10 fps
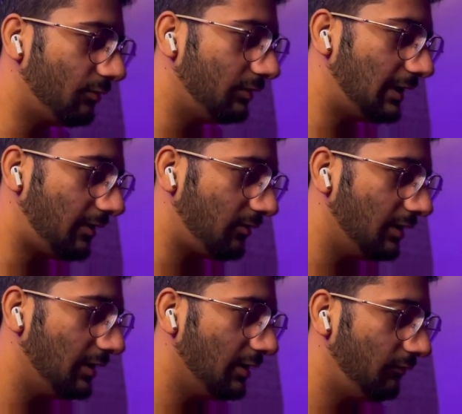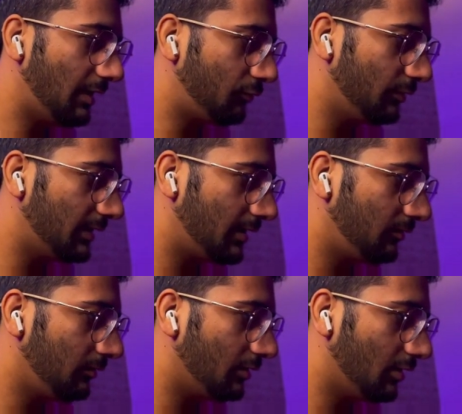So that's, we have to
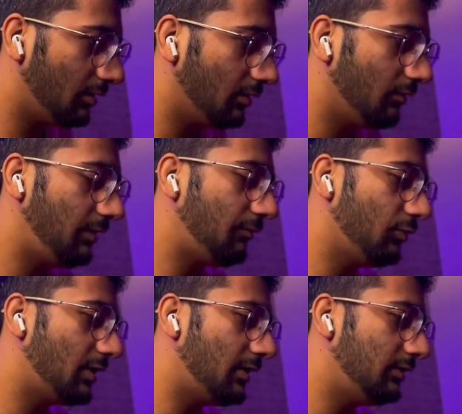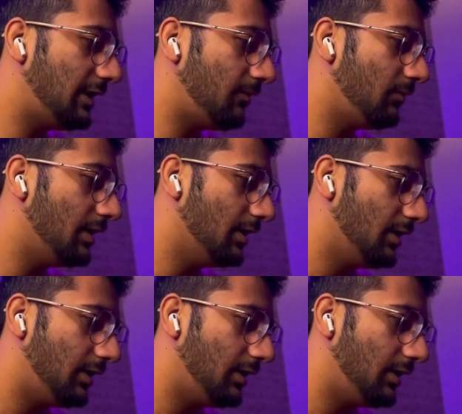learn, we have to run them